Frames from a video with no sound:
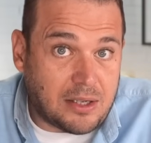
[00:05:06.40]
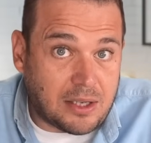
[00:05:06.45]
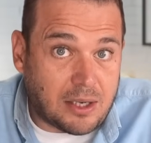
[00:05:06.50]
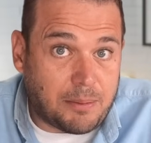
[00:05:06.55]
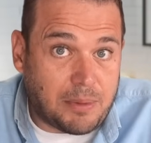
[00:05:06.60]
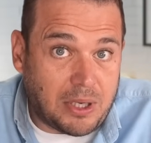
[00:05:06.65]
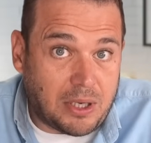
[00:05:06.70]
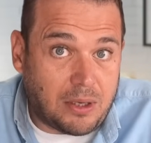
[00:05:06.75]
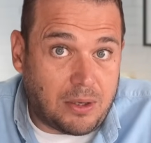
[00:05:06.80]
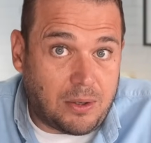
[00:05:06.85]
end
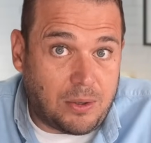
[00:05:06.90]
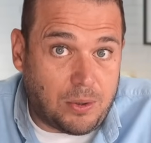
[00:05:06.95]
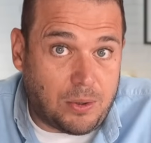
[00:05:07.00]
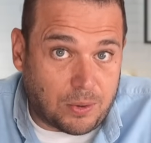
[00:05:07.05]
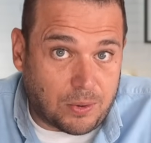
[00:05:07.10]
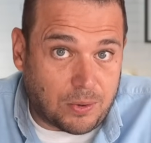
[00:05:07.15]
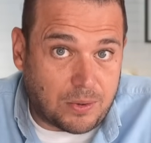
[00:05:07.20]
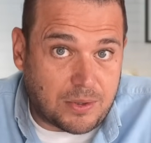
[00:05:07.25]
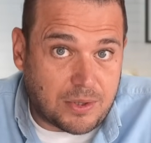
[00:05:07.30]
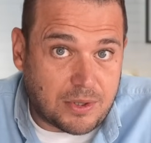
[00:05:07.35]
up in
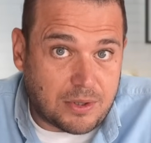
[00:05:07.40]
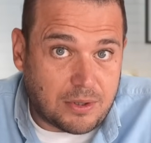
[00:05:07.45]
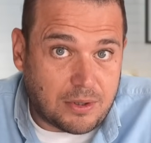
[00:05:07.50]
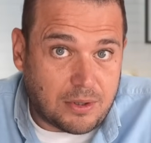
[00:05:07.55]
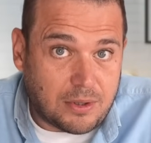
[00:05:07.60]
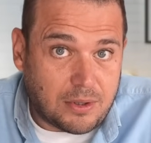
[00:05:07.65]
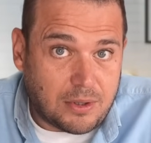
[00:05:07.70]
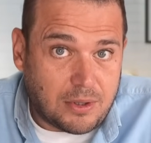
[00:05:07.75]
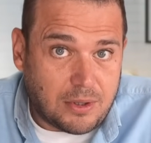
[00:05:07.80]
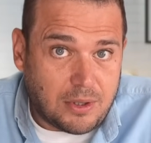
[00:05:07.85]
court.
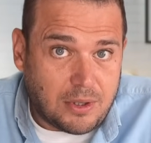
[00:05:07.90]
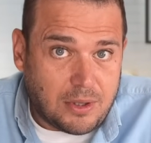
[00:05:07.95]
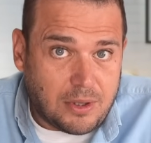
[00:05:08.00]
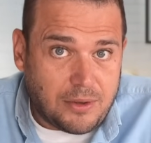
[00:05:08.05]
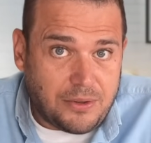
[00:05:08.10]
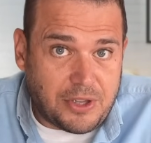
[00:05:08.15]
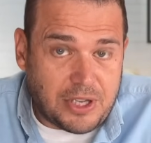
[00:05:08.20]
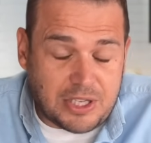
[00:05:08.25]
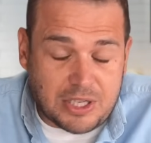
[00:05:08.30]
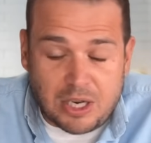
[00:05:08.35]

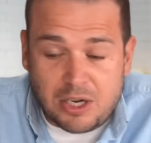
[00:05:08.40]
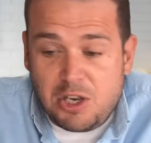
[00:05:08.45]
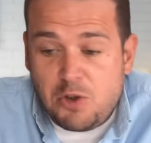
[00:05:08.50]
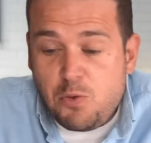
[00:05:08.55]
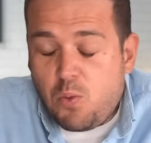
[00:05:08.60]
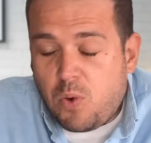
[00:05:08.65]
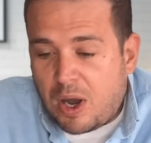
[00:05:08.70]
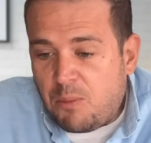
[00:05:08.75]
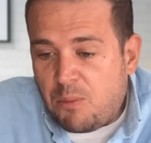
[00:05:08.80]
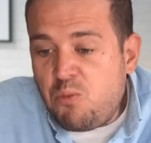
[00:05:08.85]
There's
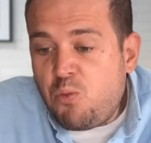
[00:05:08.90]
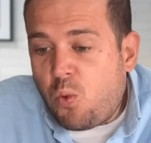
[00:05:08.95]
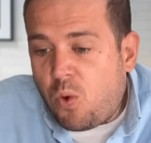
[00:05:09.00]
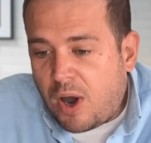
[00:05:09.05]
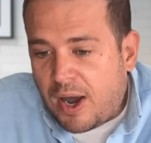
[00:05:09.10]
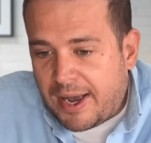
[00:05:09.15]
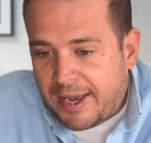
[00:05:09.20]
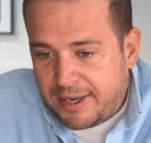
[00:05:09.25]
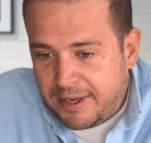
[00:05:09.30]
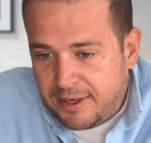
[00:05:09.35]
only one
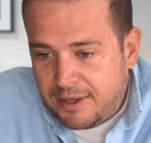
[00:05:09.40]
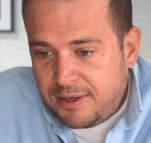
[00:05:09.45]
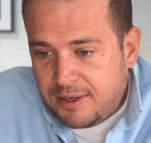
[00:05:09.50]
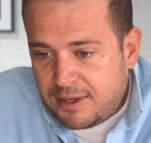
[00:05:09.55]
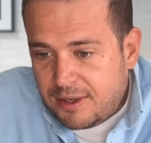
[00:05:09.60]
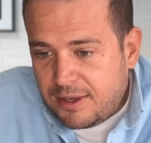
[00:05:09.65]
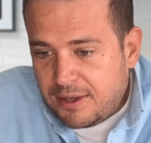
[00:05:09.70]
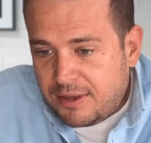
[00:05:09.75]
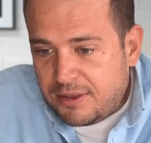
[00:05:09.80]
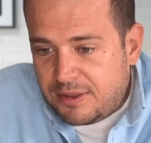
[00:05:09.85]
way
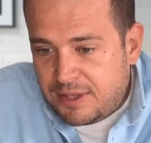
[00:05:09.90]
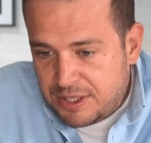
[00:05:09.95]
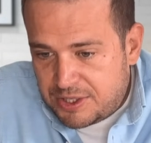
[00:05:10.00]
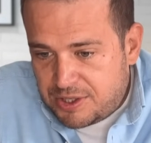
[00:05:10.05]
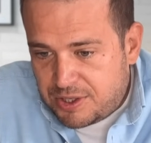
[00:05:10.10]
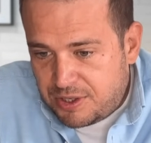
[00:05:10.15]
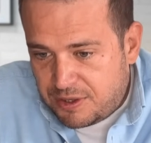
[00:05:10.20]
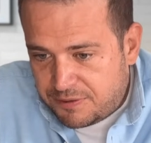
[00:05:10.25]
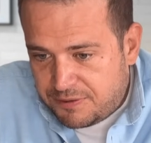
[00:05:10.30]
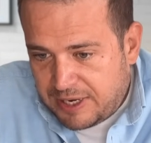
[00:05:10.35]

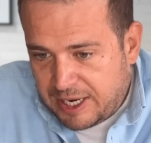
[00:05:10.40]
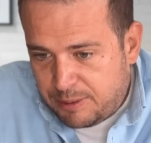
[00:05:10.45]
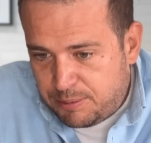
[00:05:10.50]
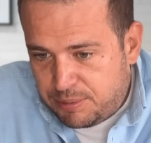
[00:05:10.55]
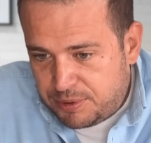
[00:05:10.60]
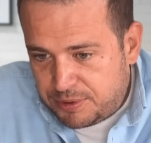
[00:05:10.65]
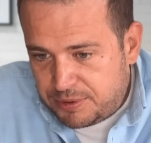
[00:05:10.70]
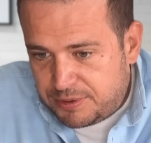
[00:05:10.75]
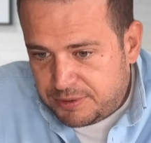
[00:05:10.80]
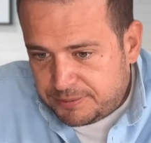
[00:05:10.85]
this could have
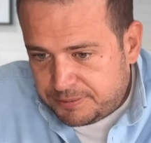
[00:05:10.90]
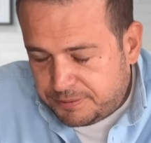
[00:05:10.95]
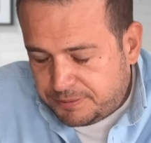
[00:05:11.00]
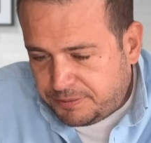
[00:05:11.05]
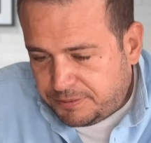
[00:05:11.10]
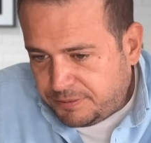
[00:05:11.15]
happened,